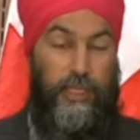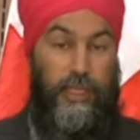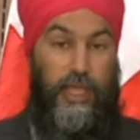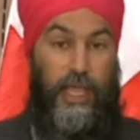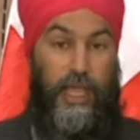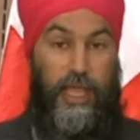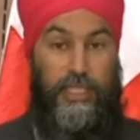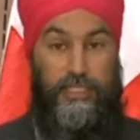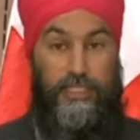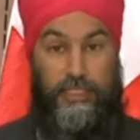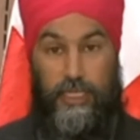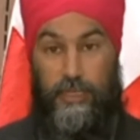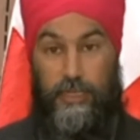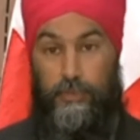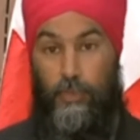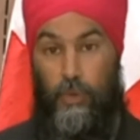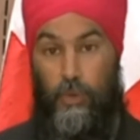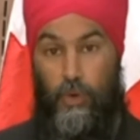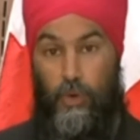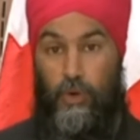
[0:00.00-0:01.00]
has
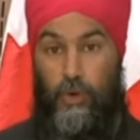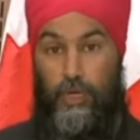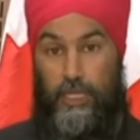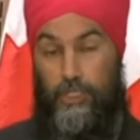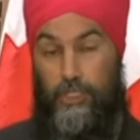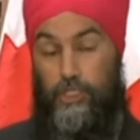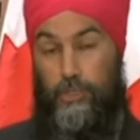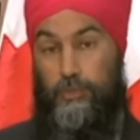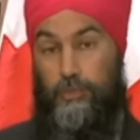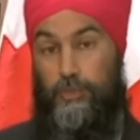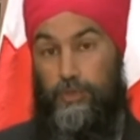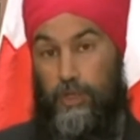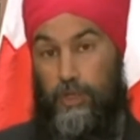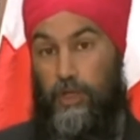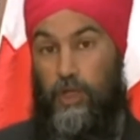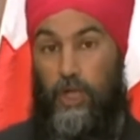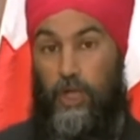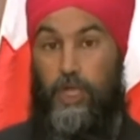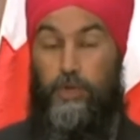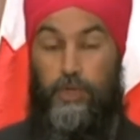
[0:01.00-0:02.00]
done more in terms of a
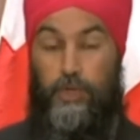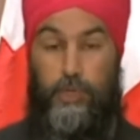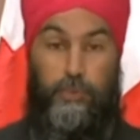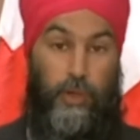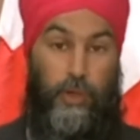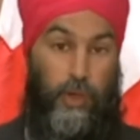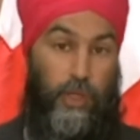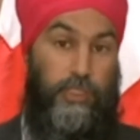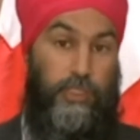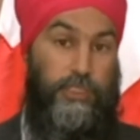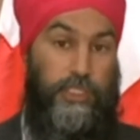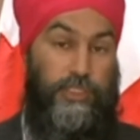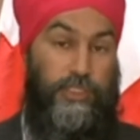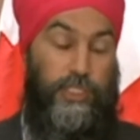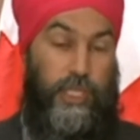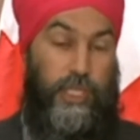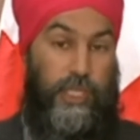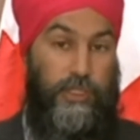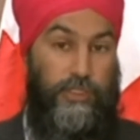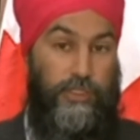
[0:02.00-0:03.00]
concrete policy
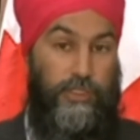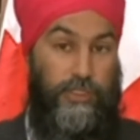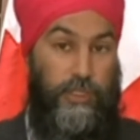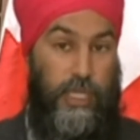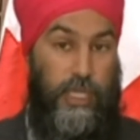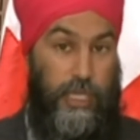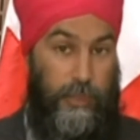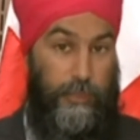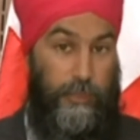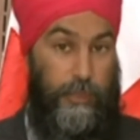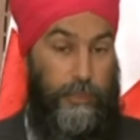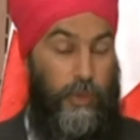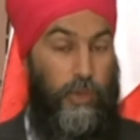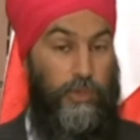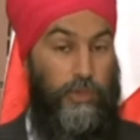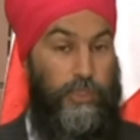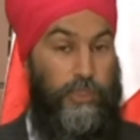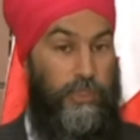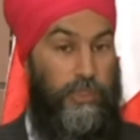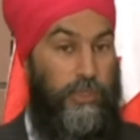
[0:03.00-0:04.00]
change and a
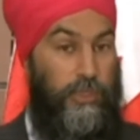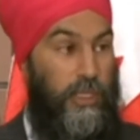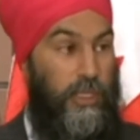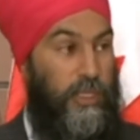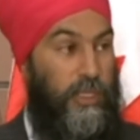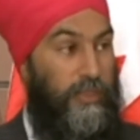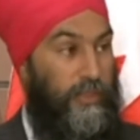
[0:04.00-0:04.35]
proposal